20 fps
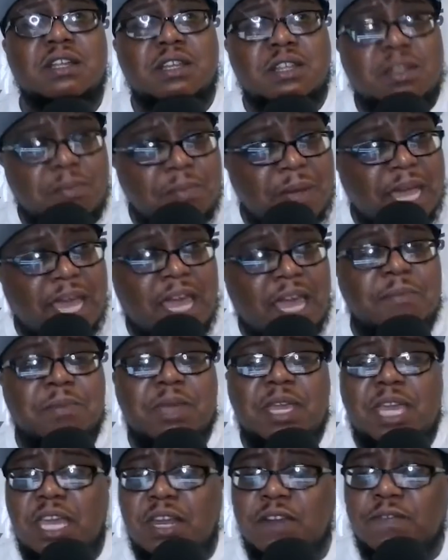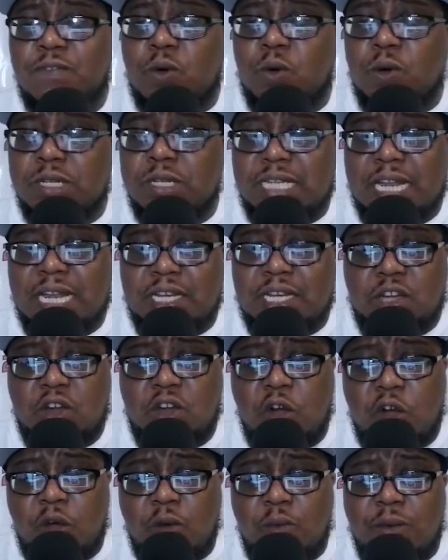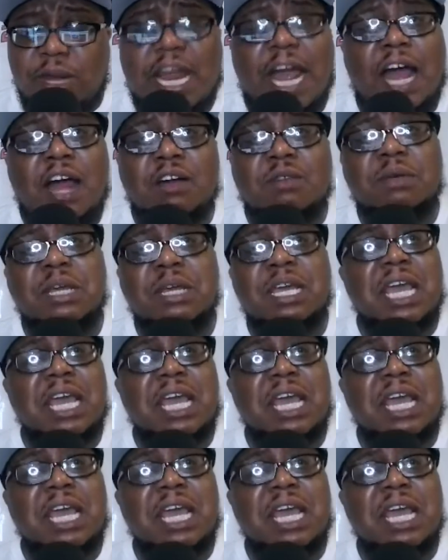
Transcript: The Miami Heat, of course, had to go on without him.